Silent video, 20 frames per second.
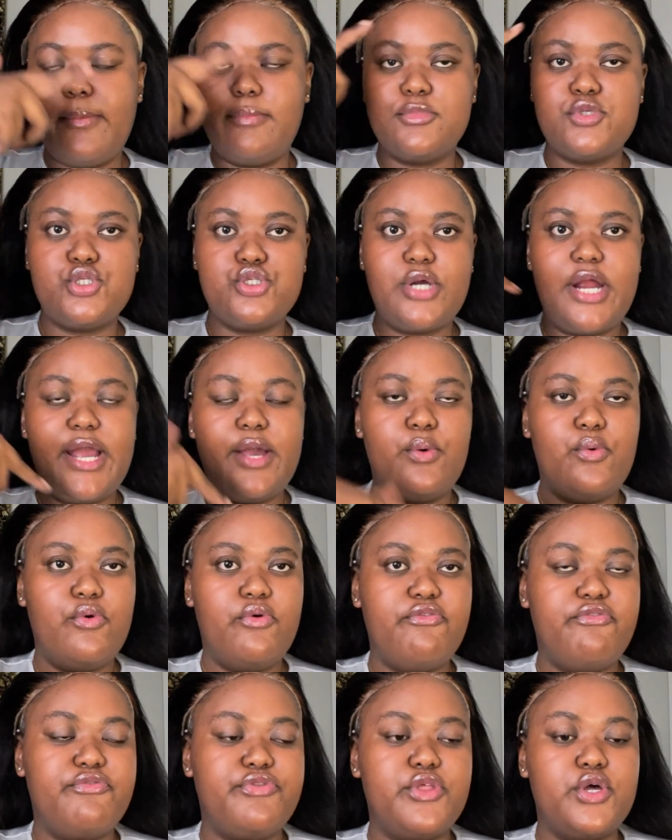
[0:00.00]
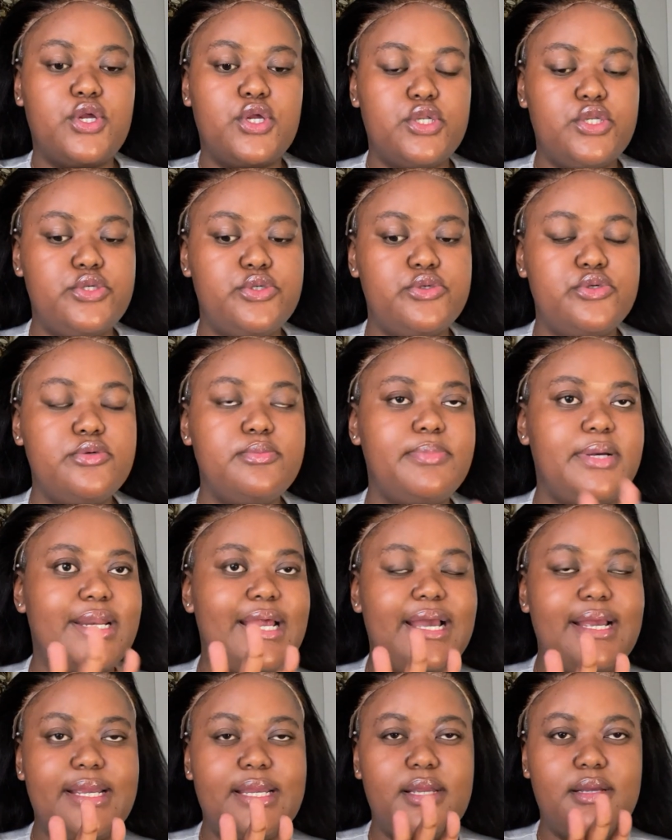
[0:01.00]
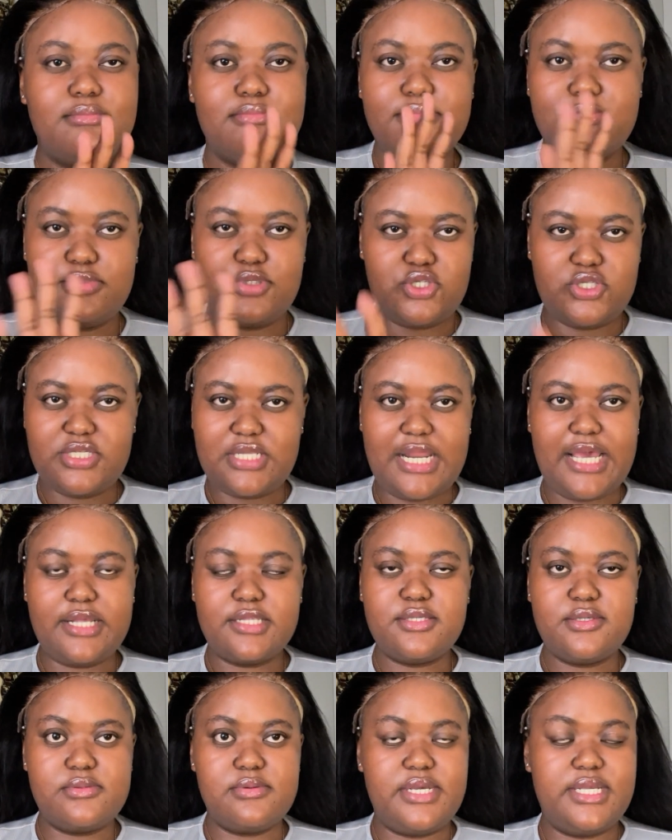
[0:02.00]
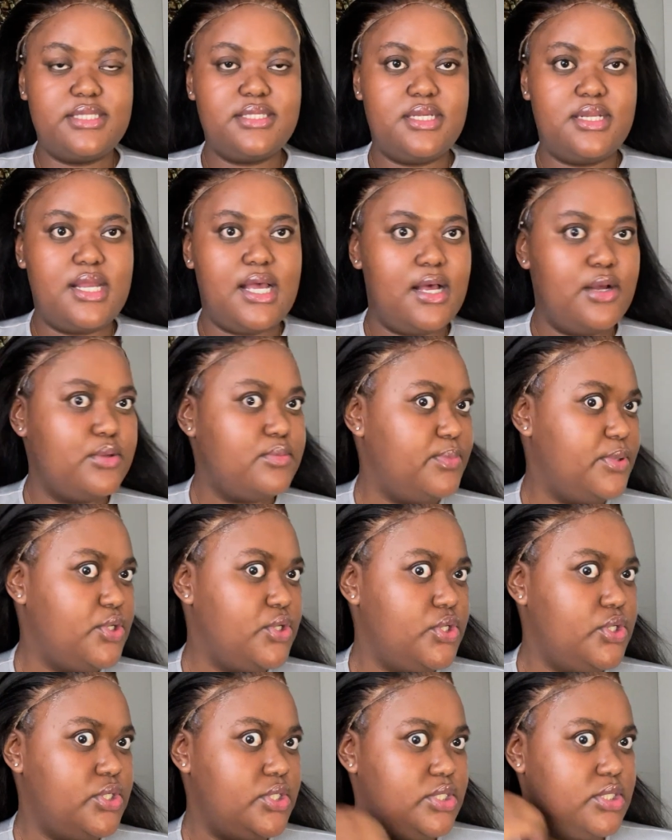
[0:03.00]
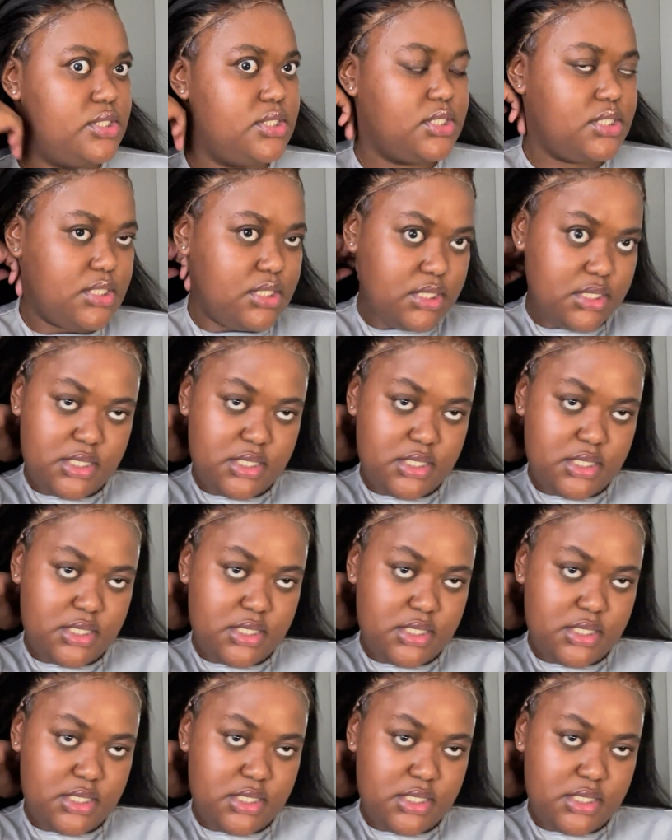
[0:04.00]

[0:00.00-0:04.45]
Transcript: dry off the glue, but I just like to wait it out because